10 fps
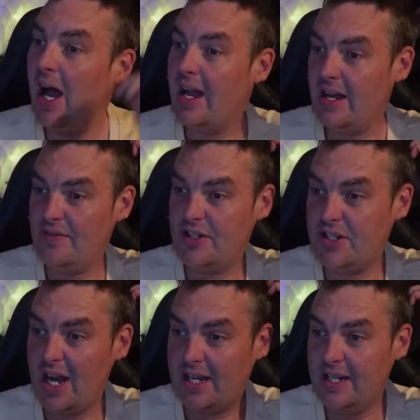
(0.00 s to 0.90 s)
of the
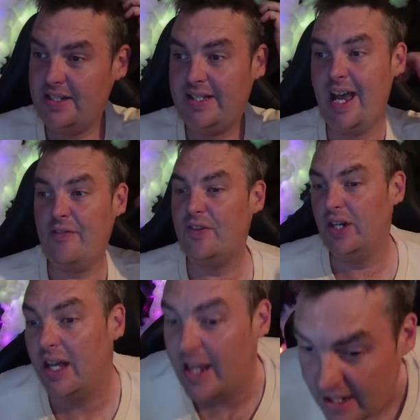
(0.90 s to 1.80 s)
second.
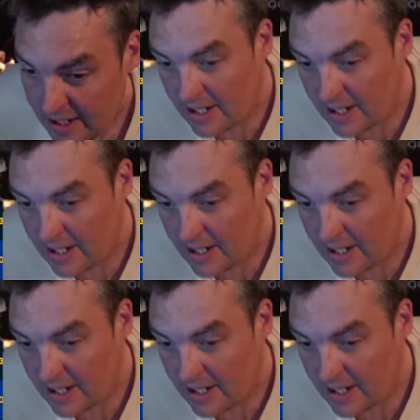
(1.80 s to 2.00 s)
Definitely